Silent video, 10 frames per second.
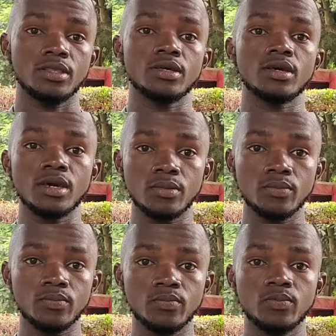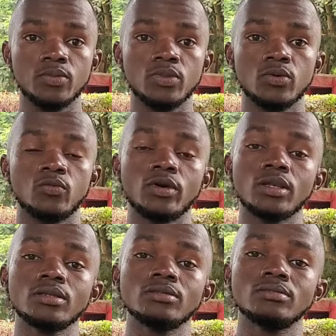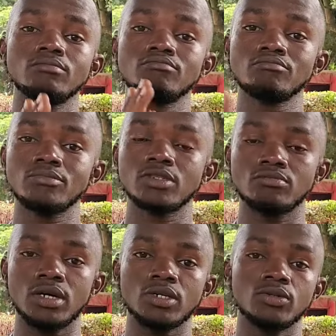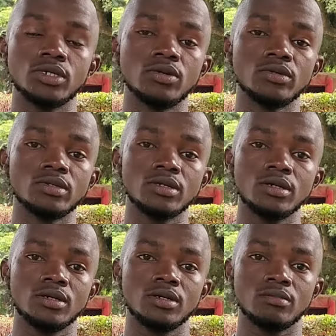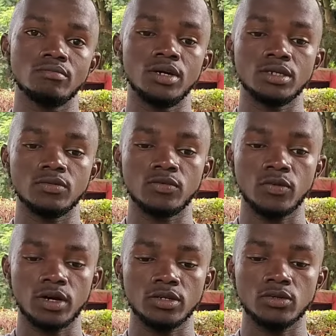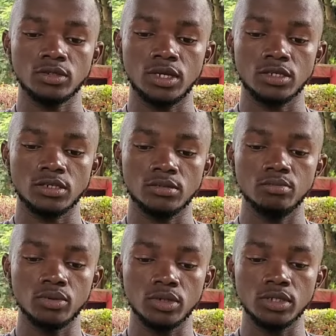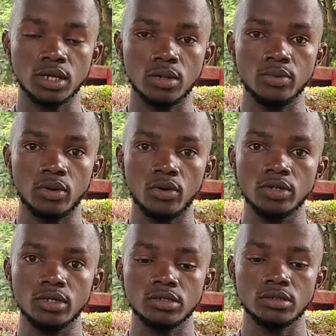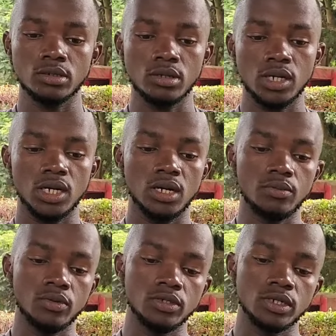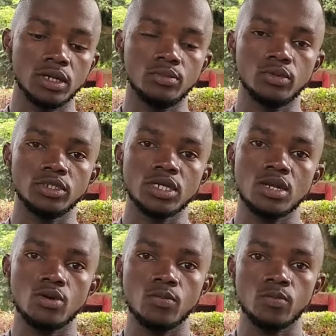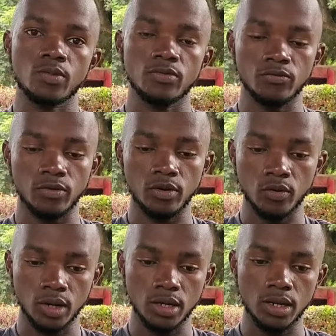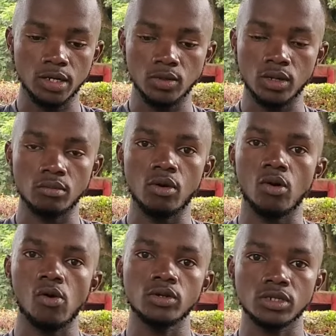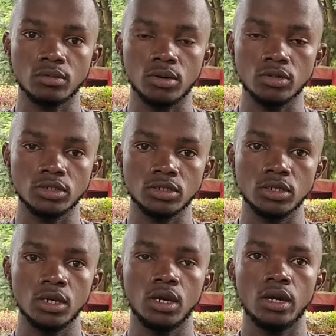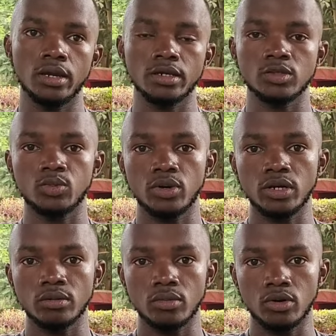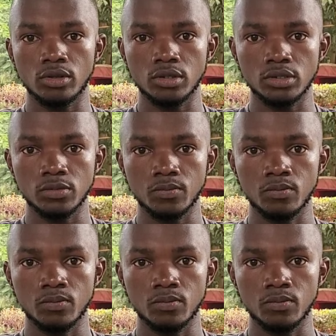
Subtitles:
the game will smack you down. But if you focus on just building up your audience, building up your channel very well and doing more content about it and exploring more things,